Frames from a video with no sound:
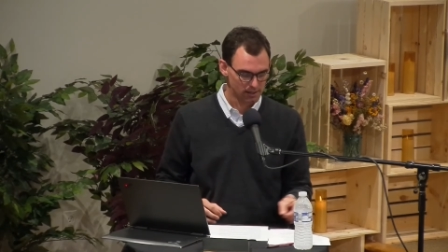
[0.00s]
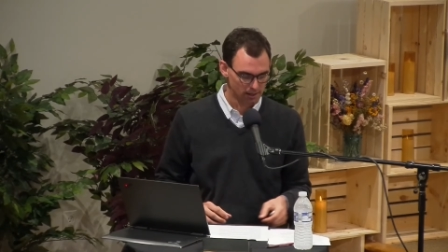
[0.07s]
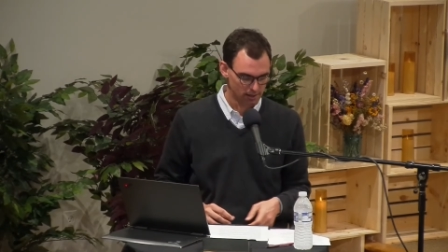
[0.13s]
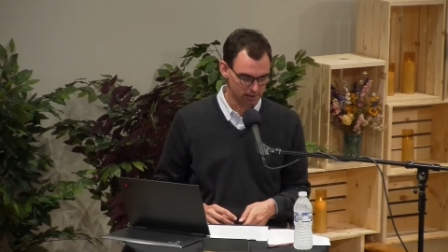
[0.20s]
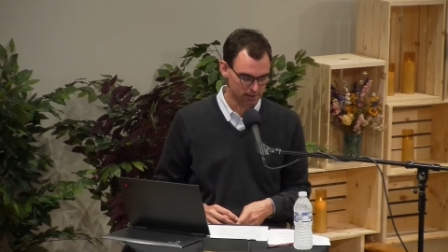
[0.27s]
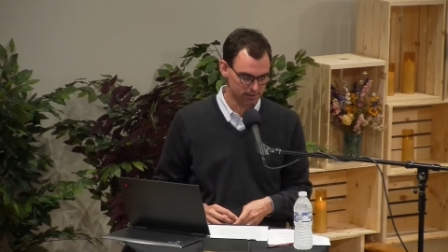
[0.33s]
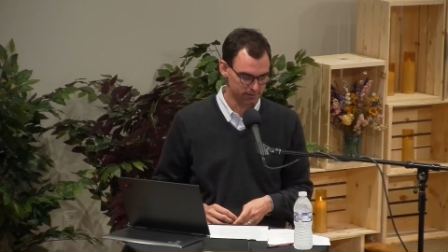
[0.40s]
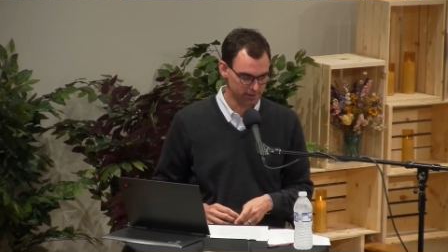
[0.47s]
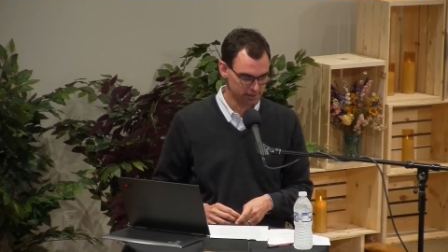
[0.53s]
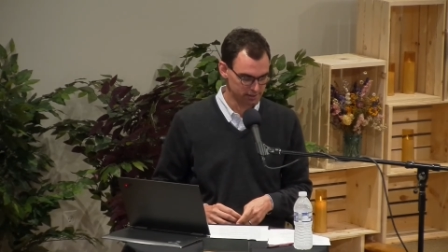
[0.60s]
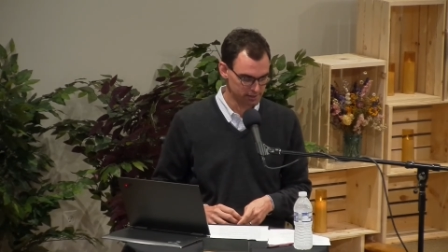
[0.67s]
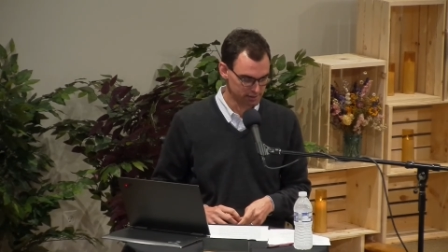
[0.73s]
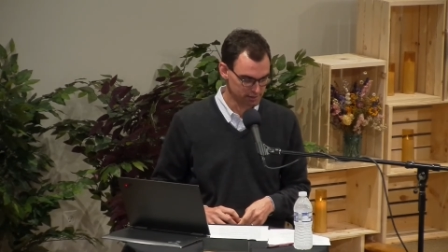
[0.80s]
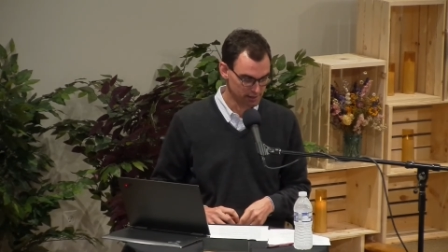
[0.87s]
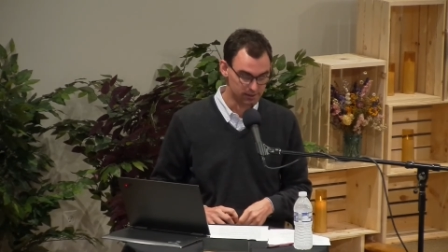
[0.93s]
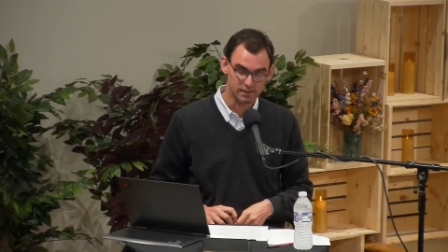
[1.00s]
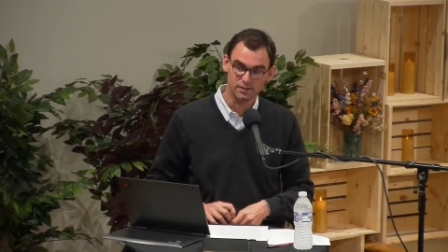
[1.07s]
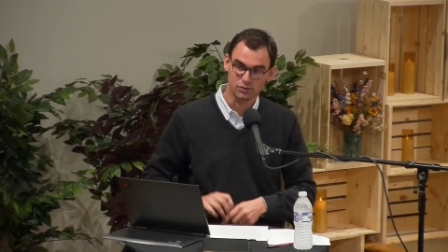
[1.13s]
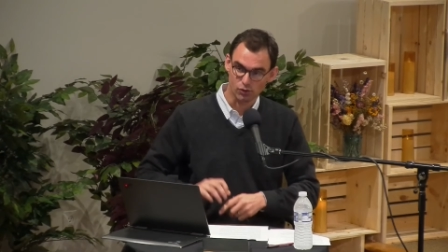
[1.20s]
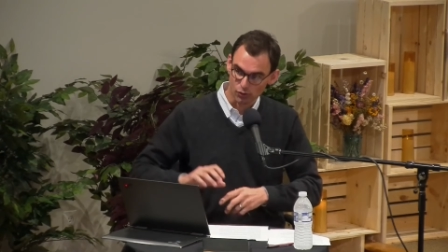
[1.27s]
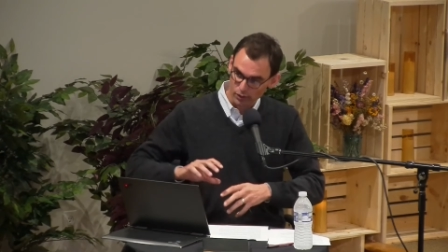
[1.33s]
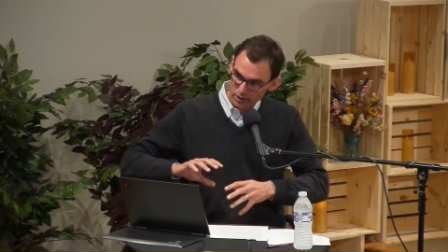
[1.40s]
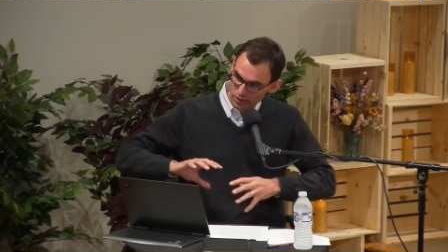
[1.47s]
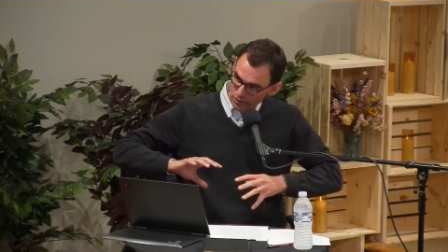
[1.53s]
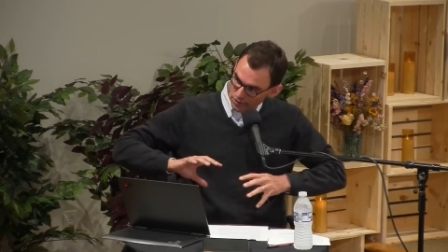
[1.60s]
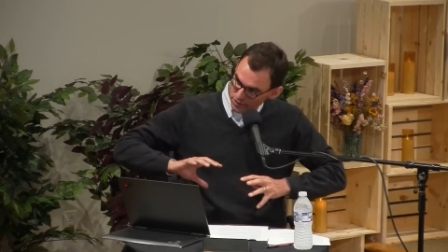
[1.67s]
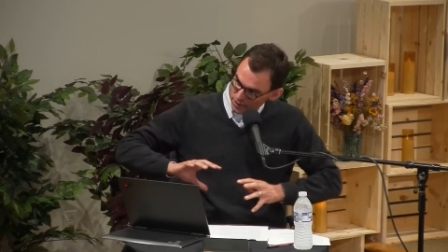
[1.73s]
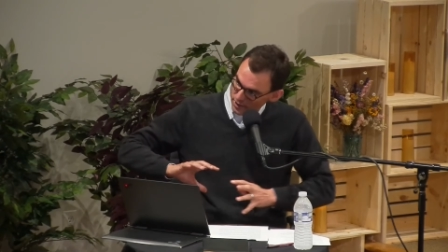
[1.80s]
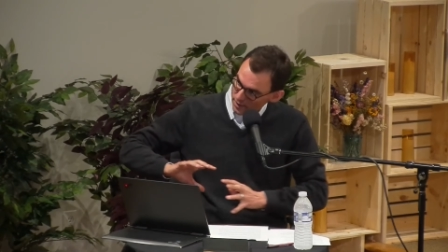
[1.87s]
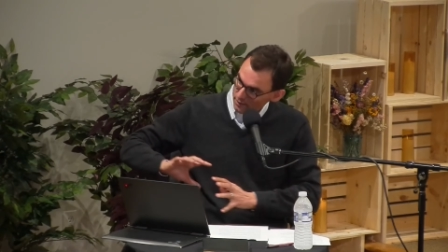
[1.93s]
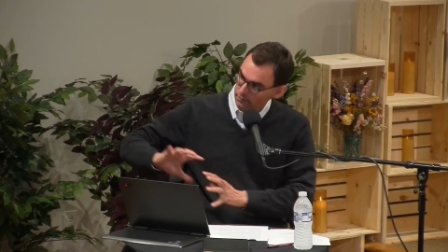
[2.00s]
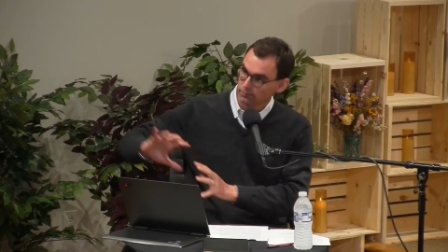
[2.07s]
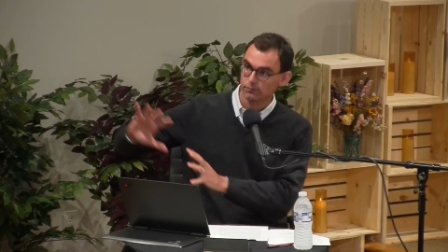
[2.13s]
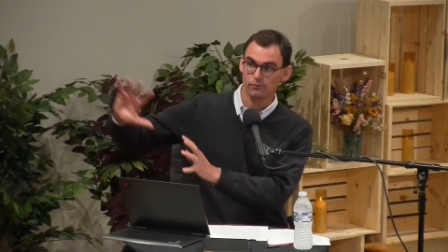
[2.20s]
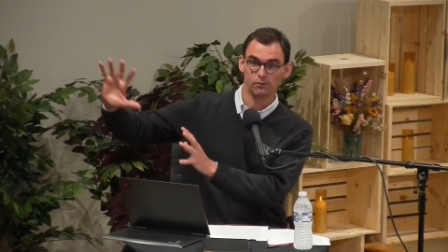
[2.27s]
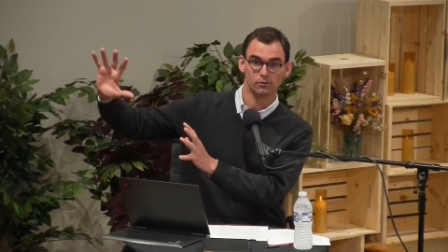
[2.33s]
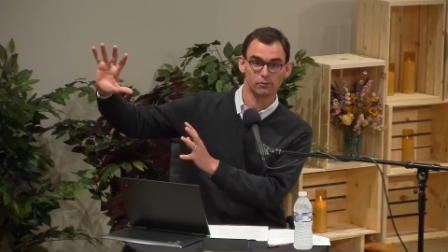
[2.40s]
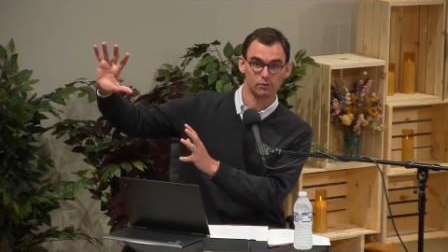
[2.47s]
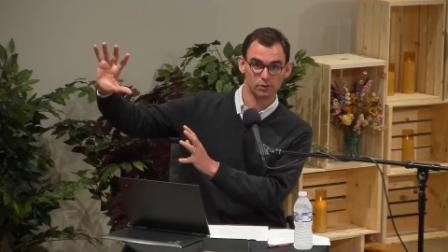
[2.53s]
uh, that, that his creatures give